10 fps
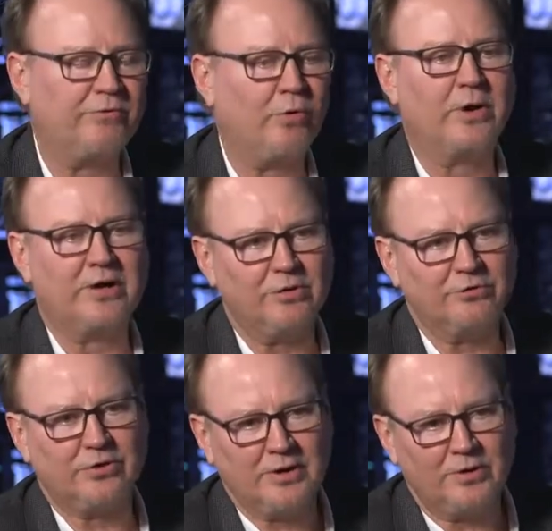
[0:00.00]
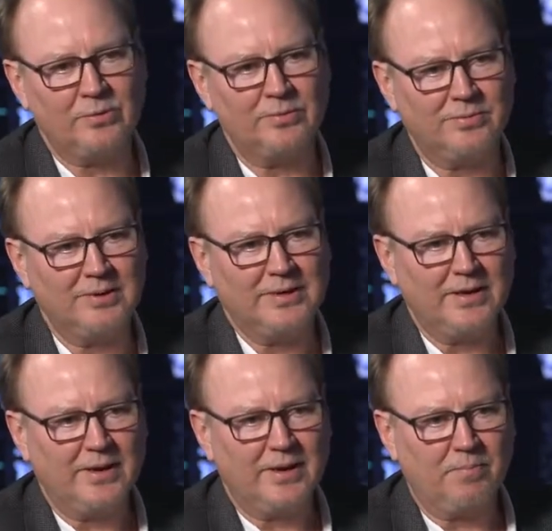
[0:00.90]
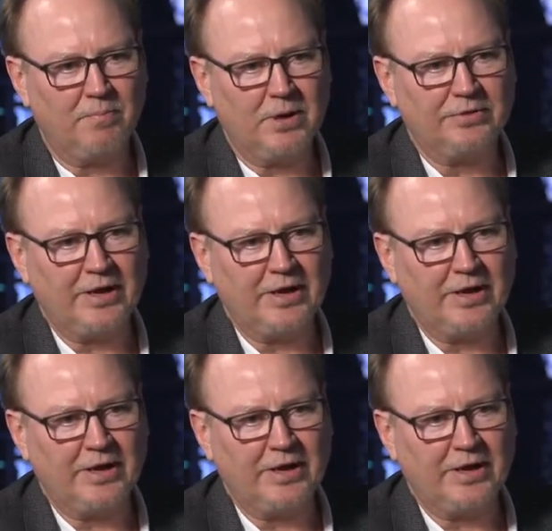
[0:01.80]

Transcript: 40 years ago, but